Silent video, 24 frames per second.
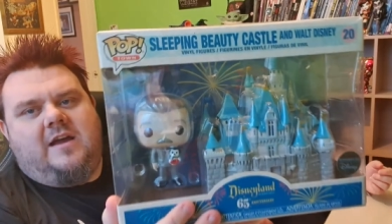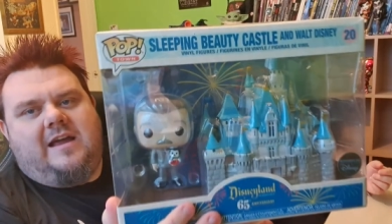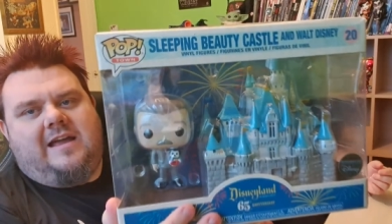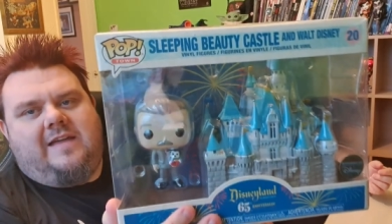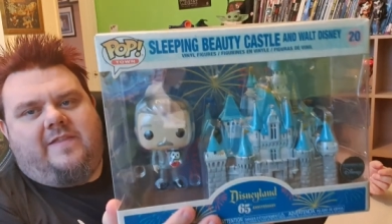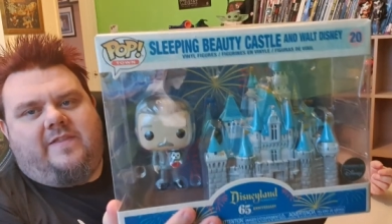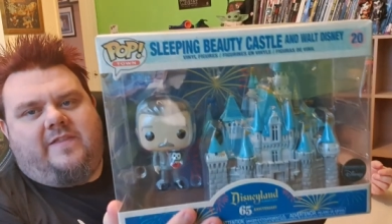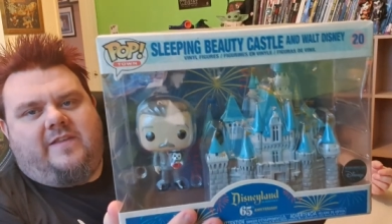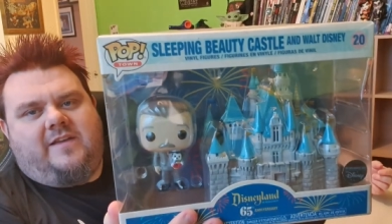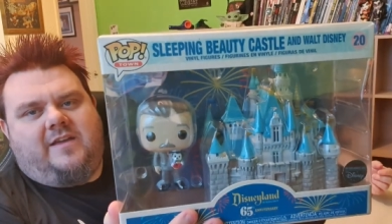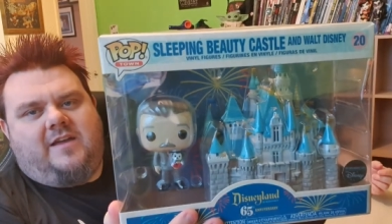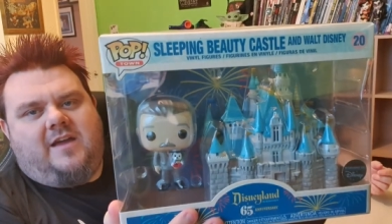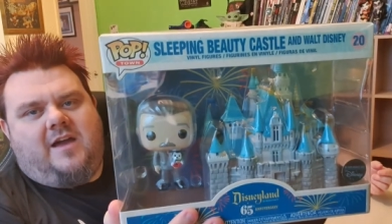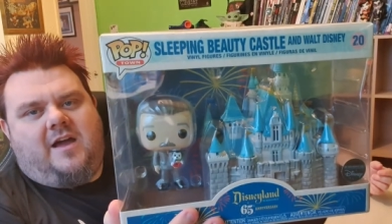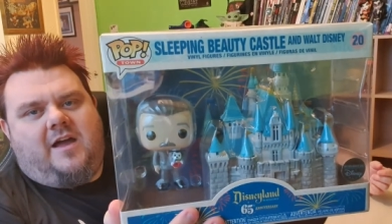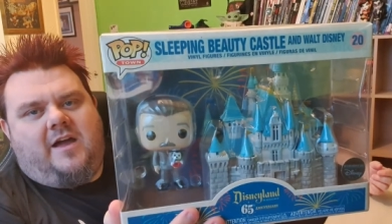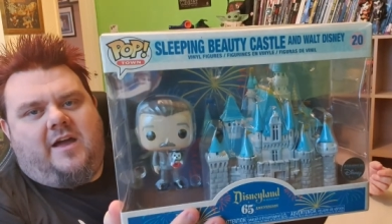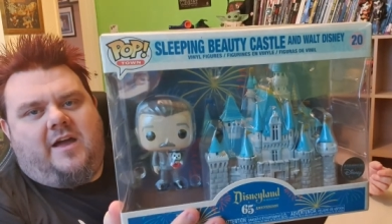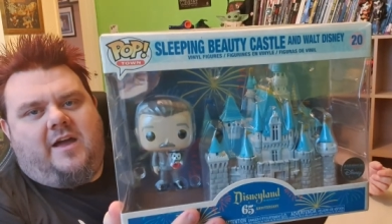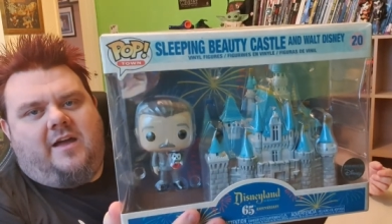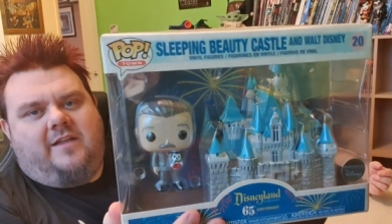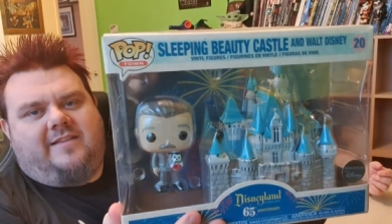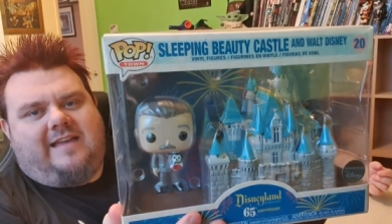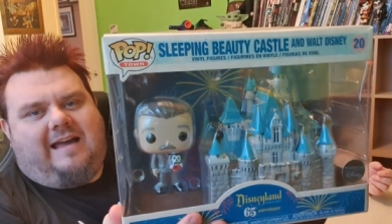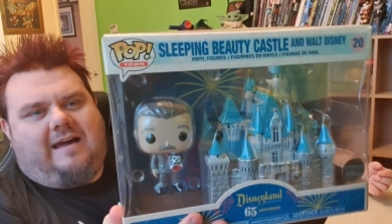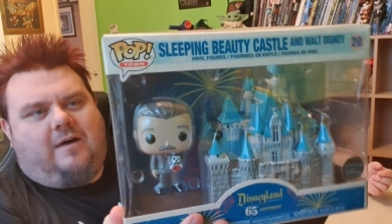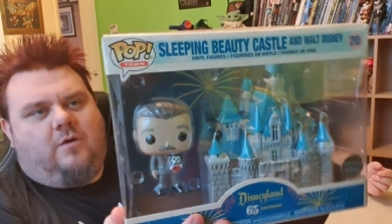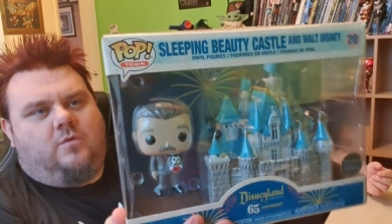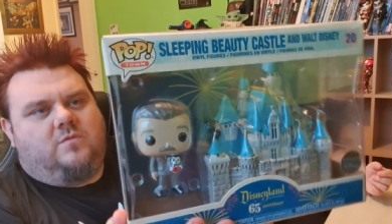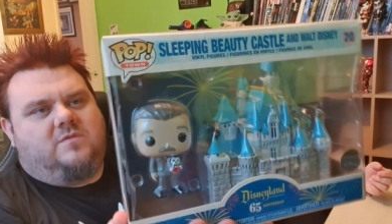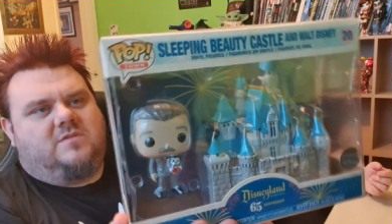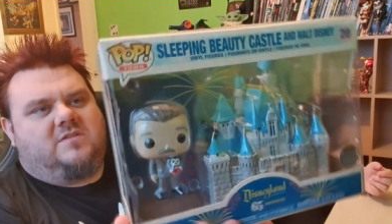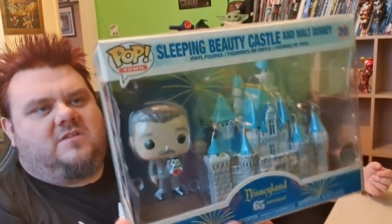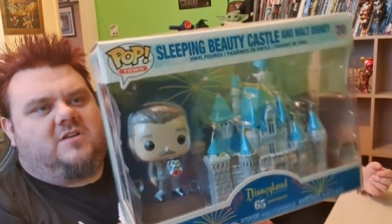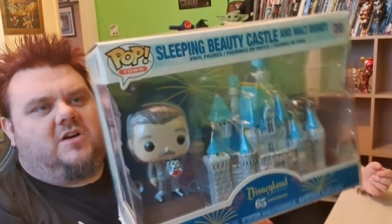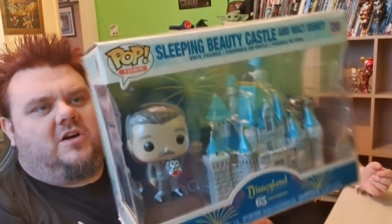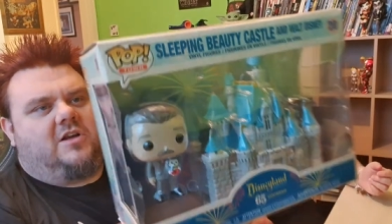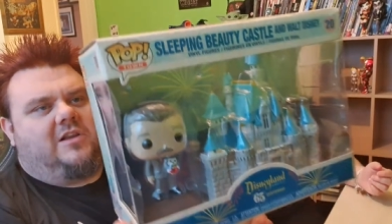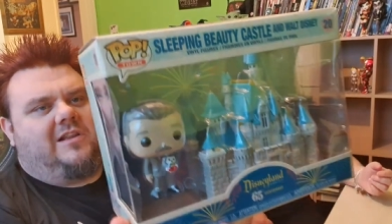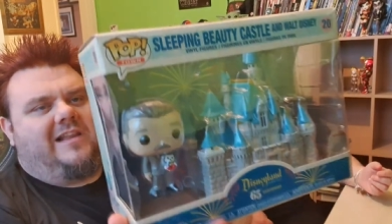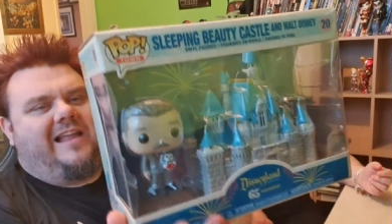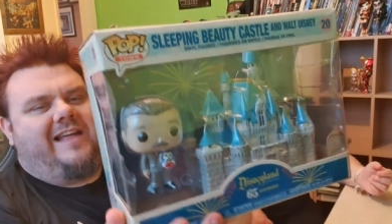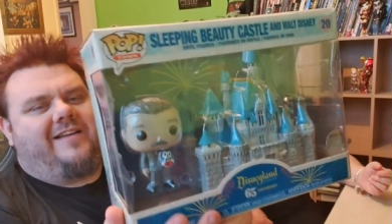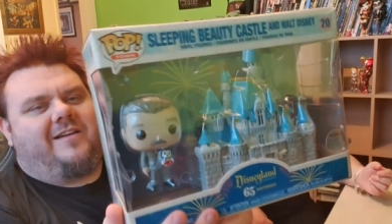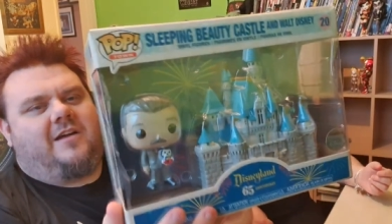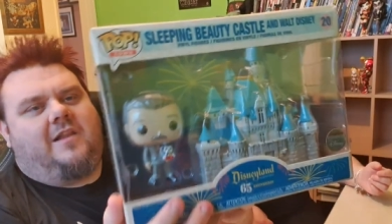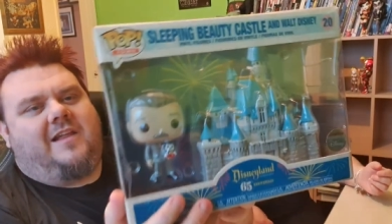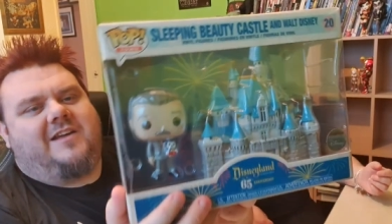in the uh, town's
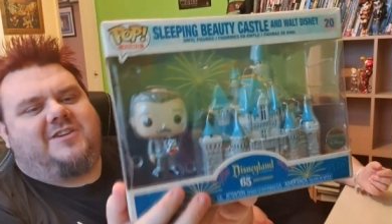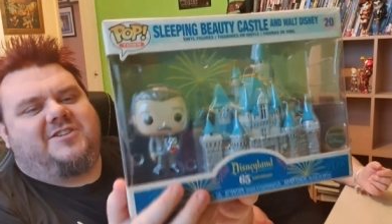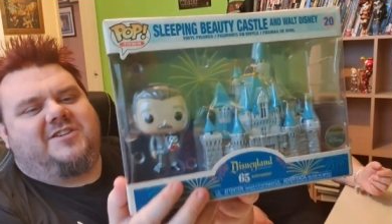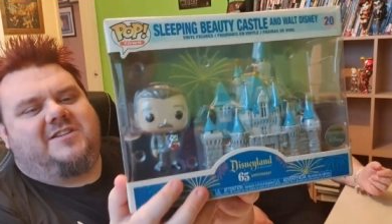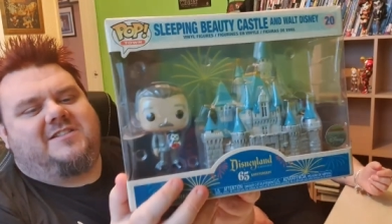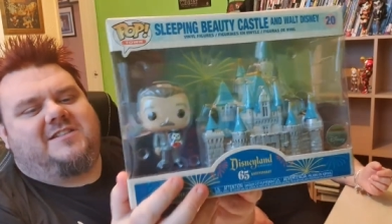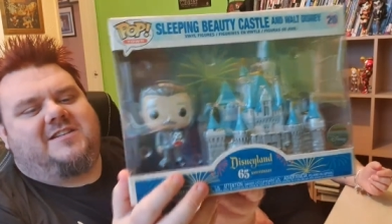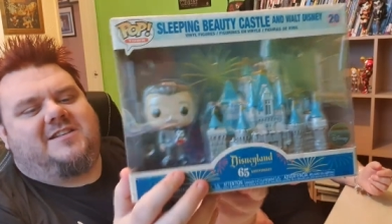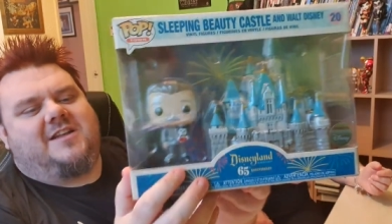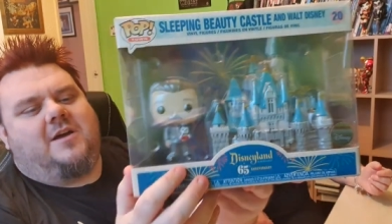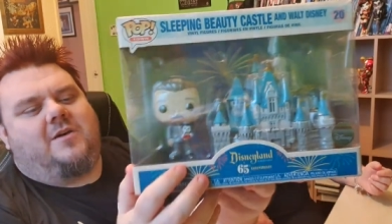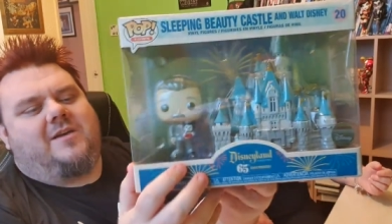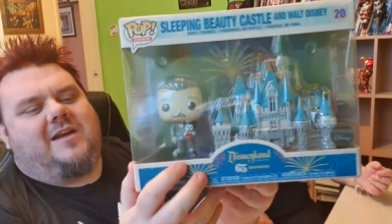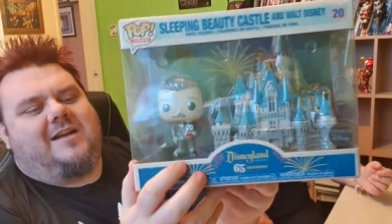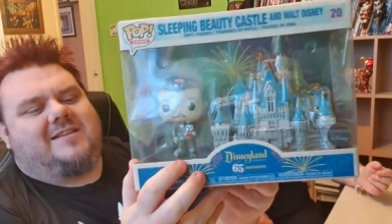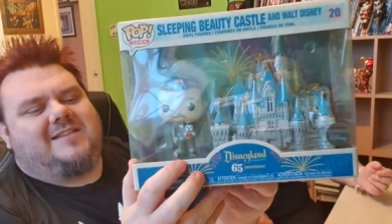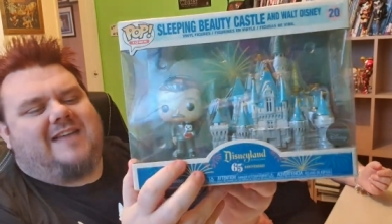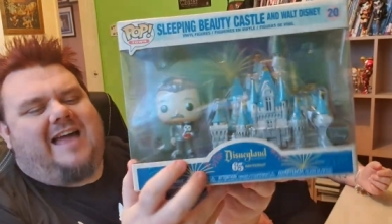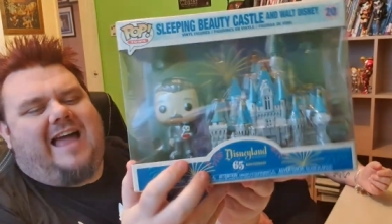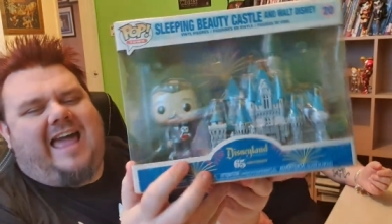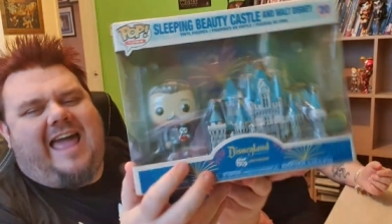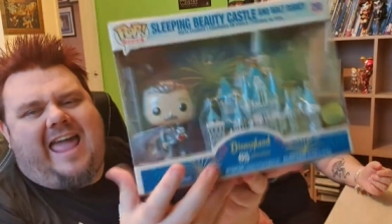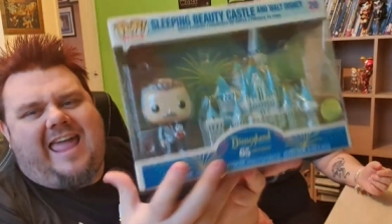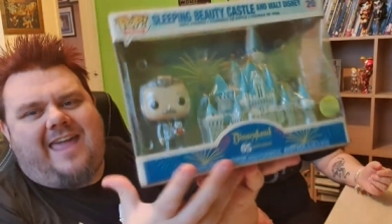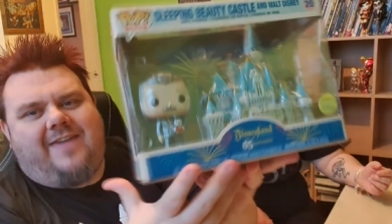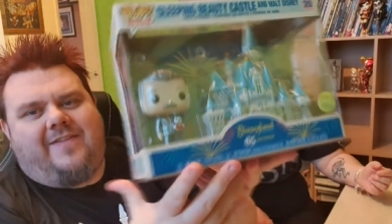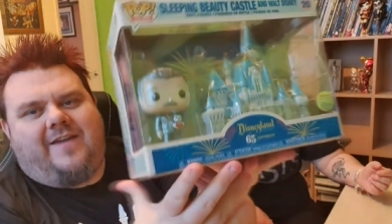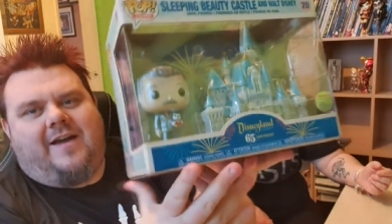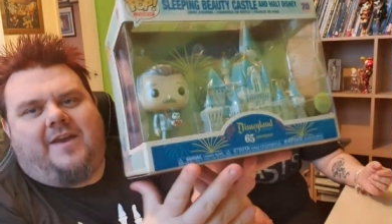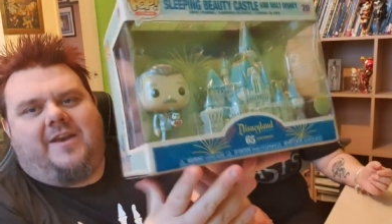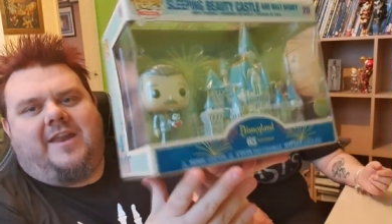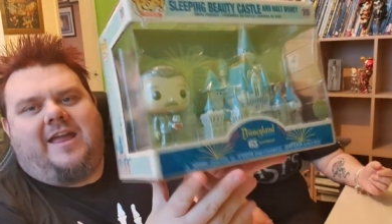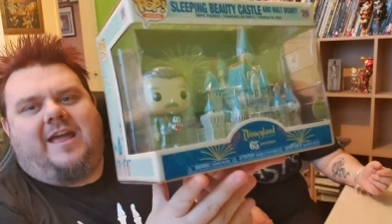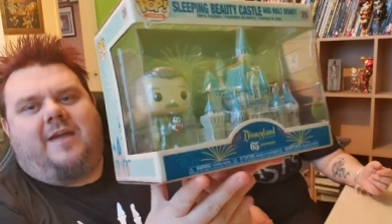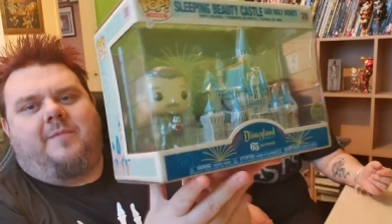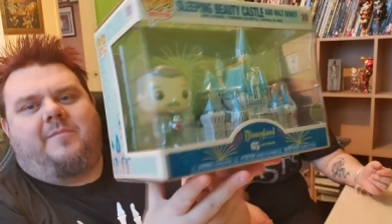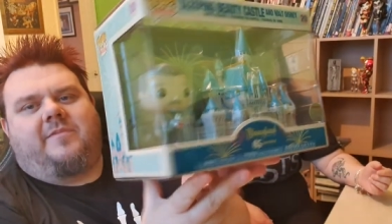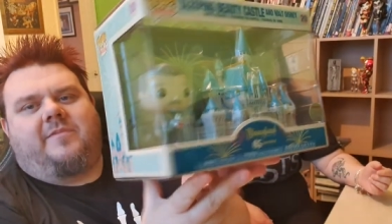collect collection as it's known as. I hate that name.